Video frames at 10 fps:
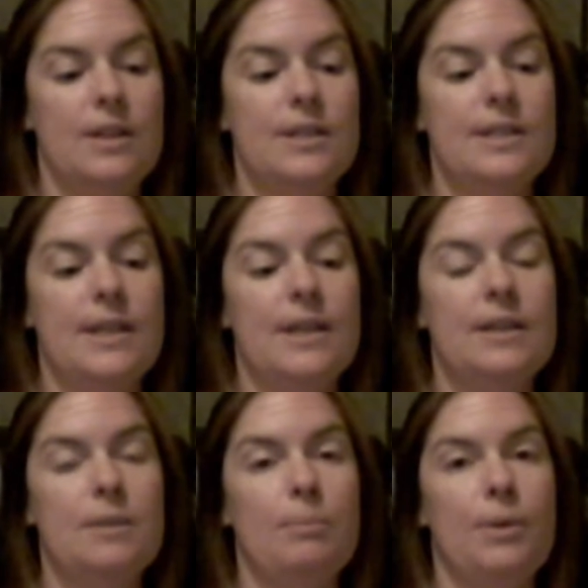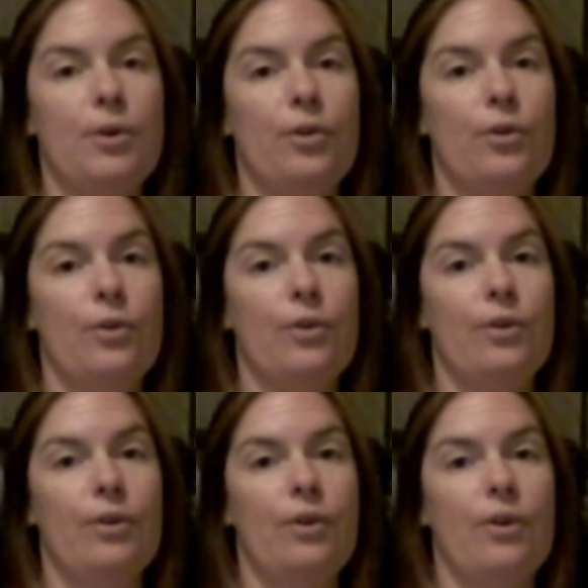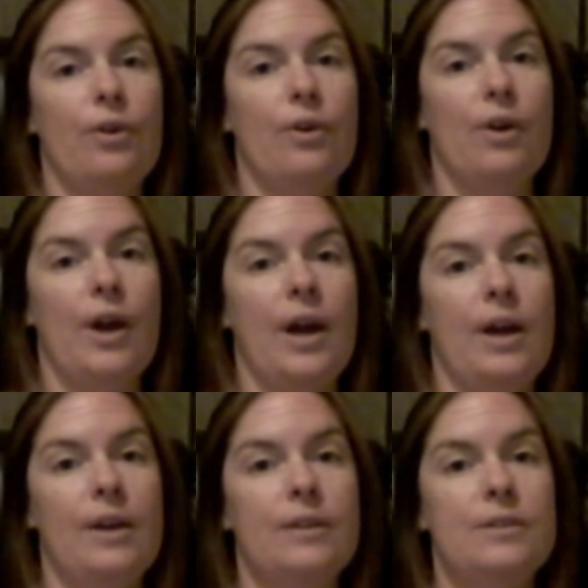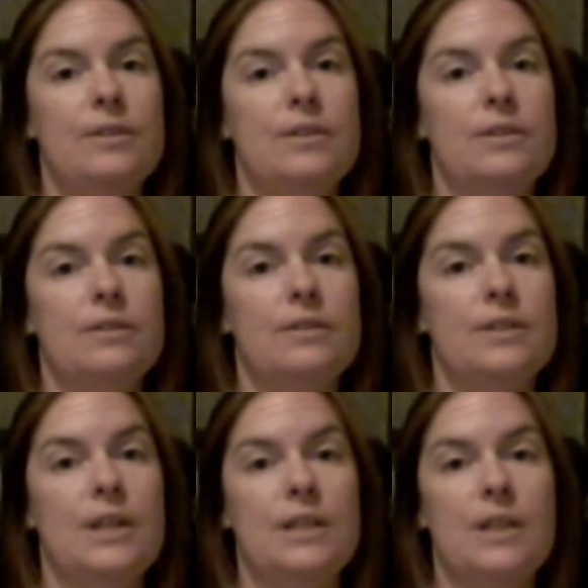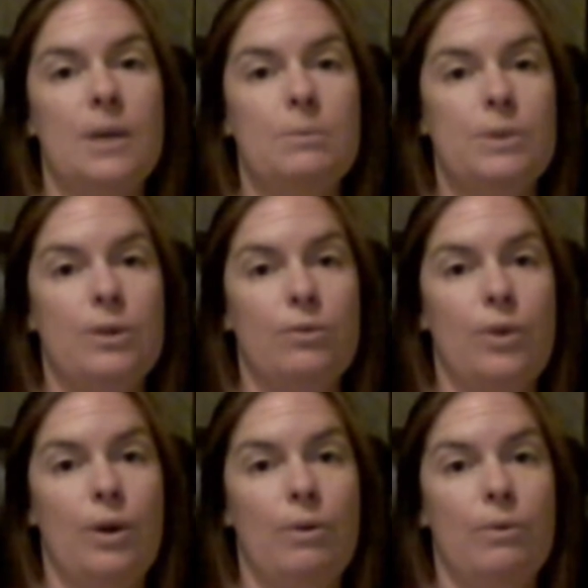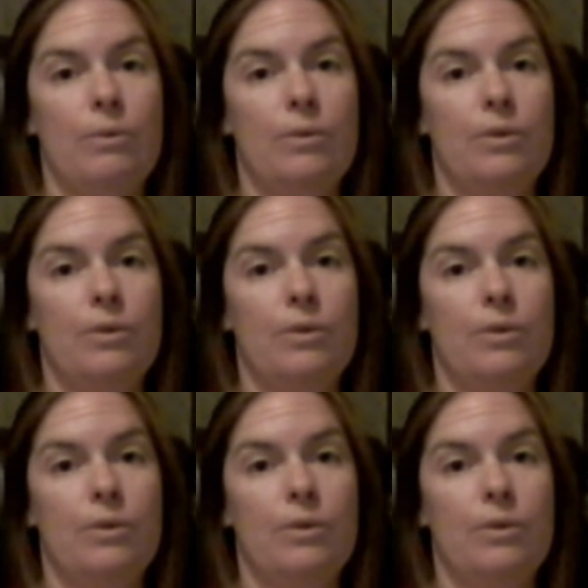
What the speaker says: stand in the mirror and 10 times in a row